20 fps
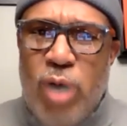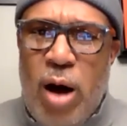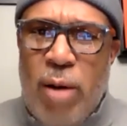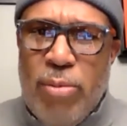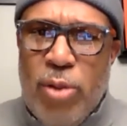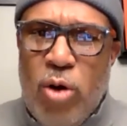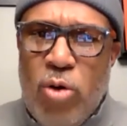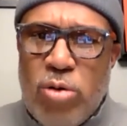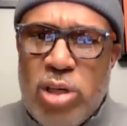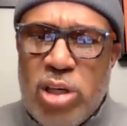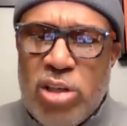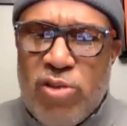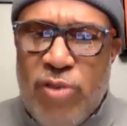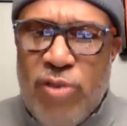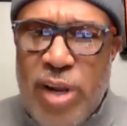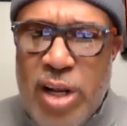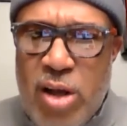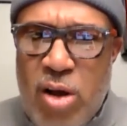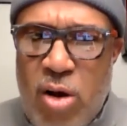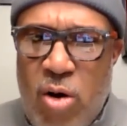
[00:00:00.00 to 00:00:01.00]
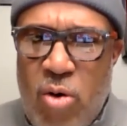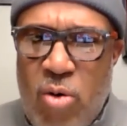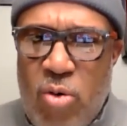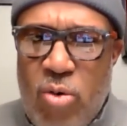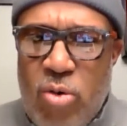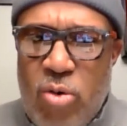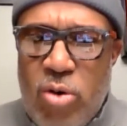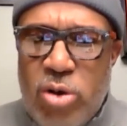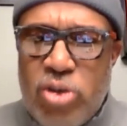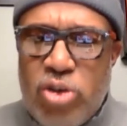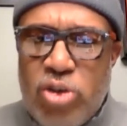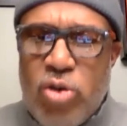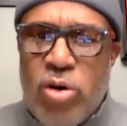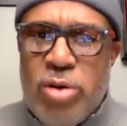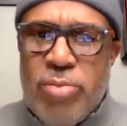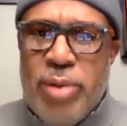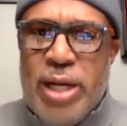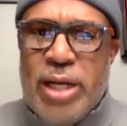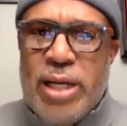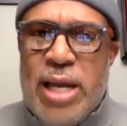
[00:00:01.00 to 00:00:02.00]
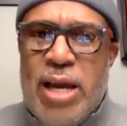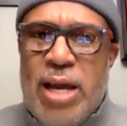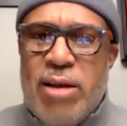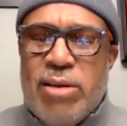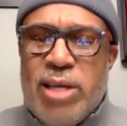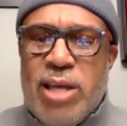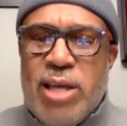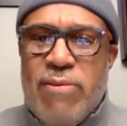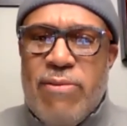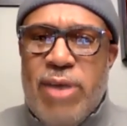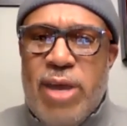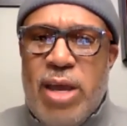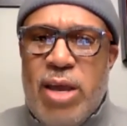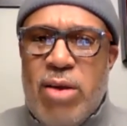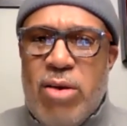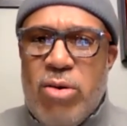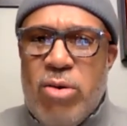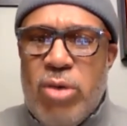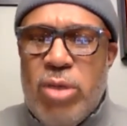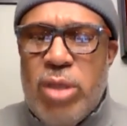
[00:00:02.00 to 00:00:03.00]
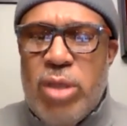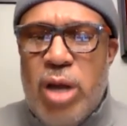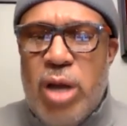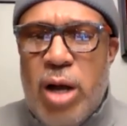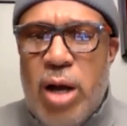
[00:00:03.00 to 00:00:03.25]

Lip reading: We'll upload this video on Jordan McNair TV on the